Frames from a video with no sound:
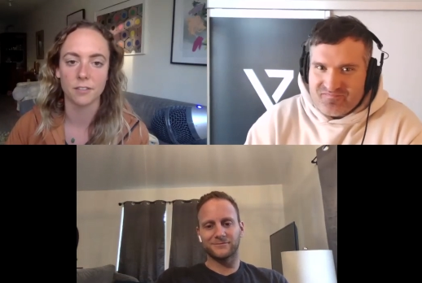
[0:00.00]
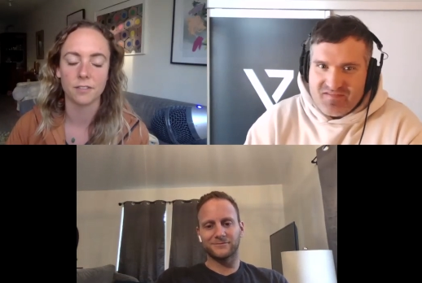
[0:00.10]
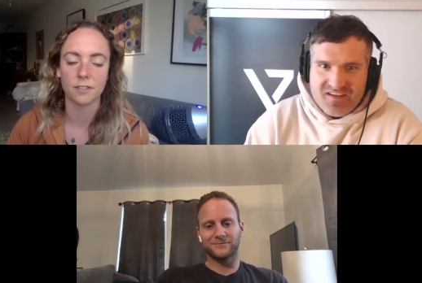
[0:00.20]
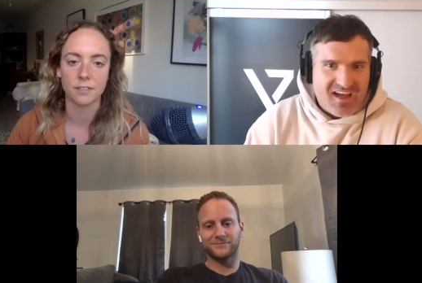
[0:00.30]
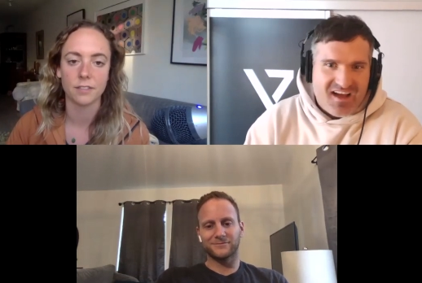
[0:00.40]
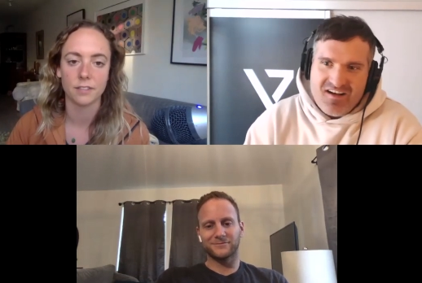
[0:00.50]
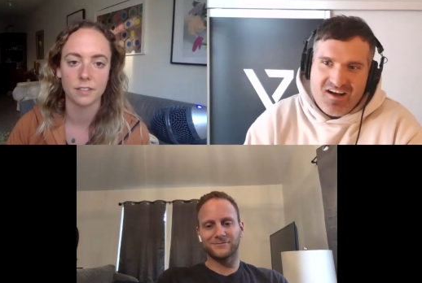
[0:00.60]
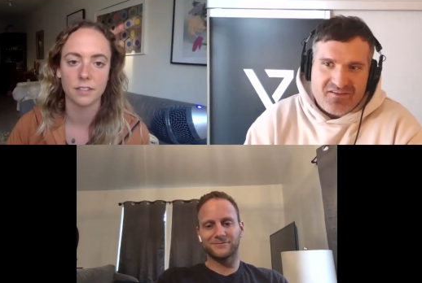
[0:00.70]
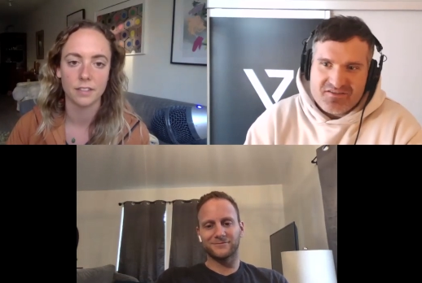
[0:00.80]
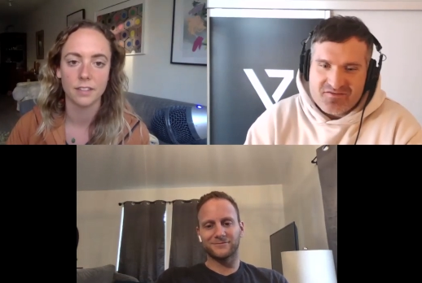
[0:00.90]
Speaker 1: yeah
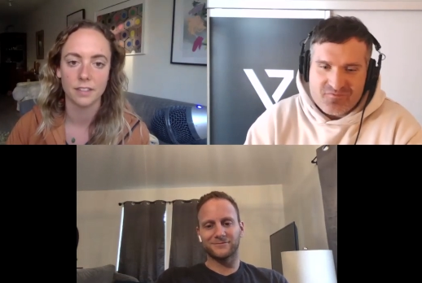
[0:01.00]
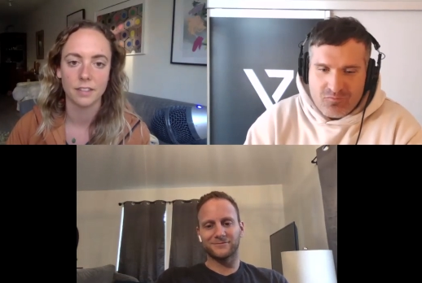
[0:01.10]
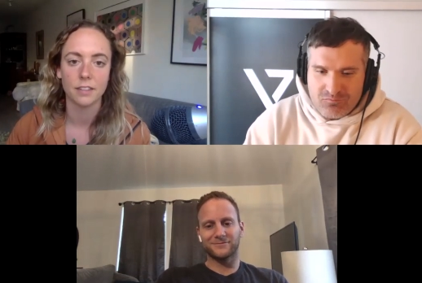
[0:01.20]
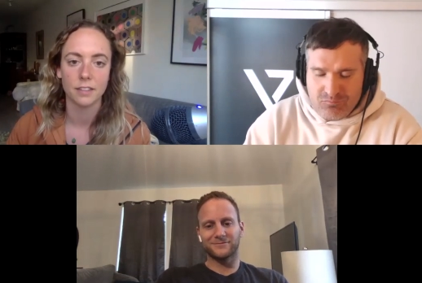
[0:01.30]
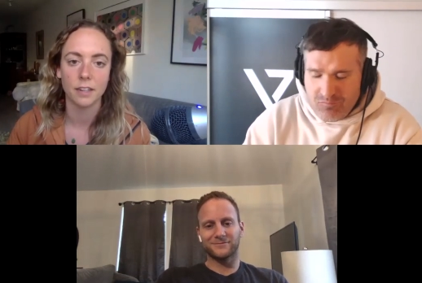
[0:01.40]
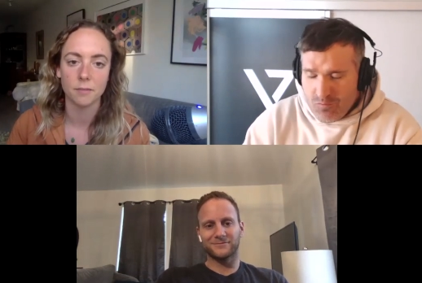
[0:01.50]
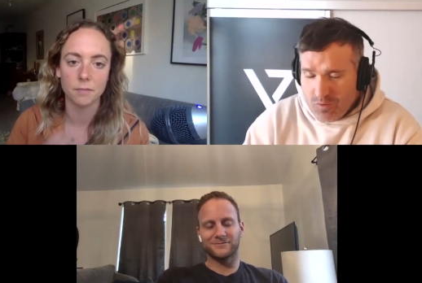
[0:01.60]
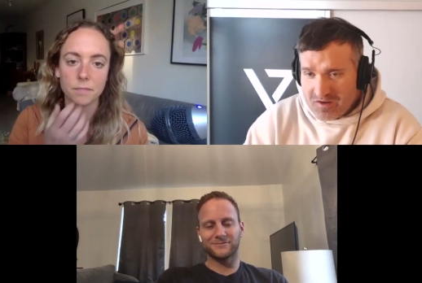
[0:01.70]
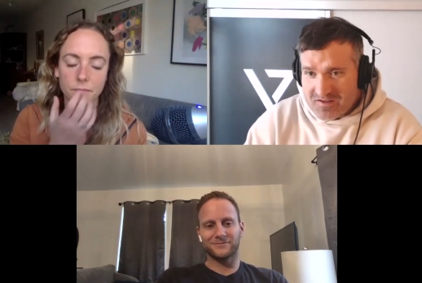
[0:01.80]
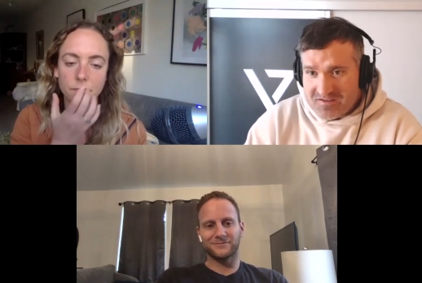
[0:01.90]
auto just
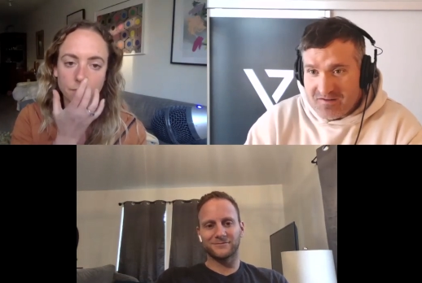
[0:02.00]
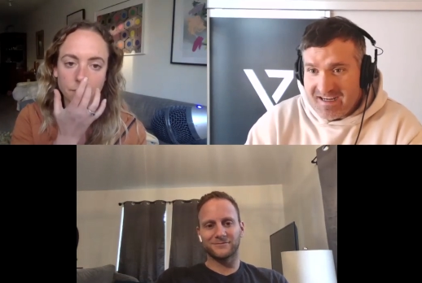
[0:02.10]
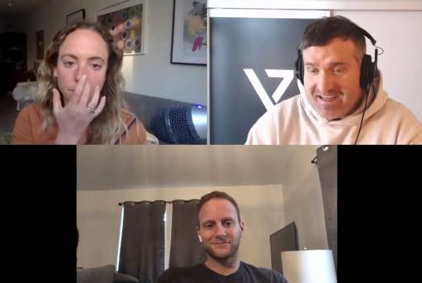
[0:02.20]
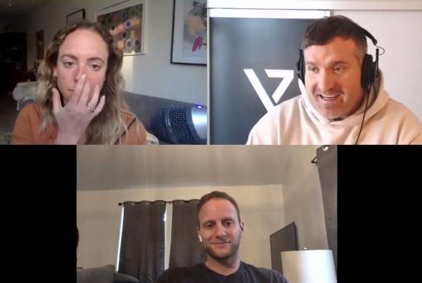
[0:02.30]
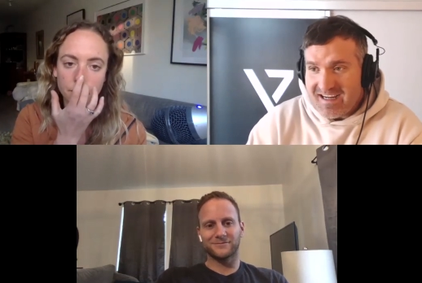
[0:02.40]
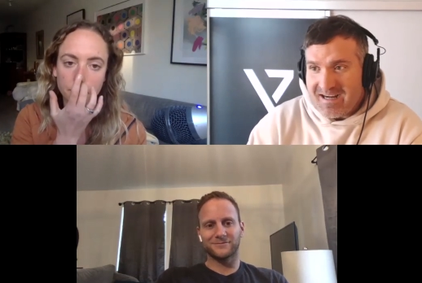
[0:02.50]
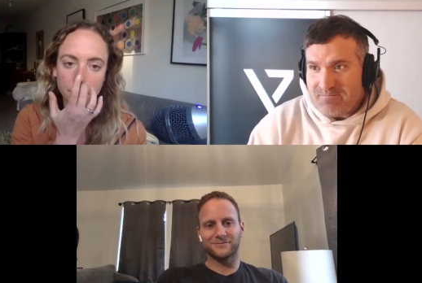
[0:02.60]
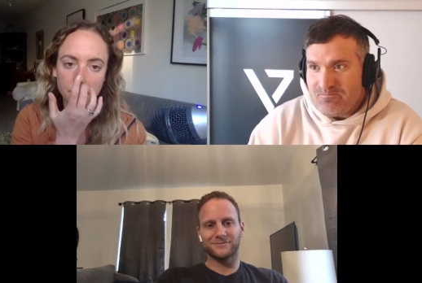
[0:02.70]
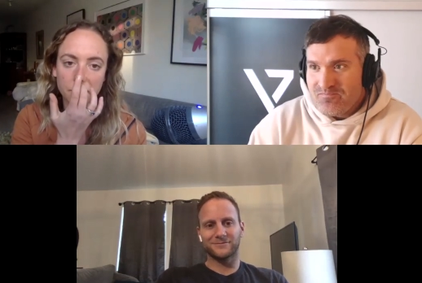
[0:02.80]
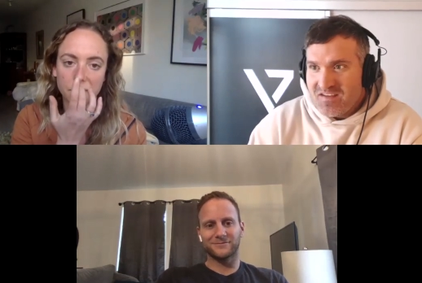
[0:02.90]
works right um,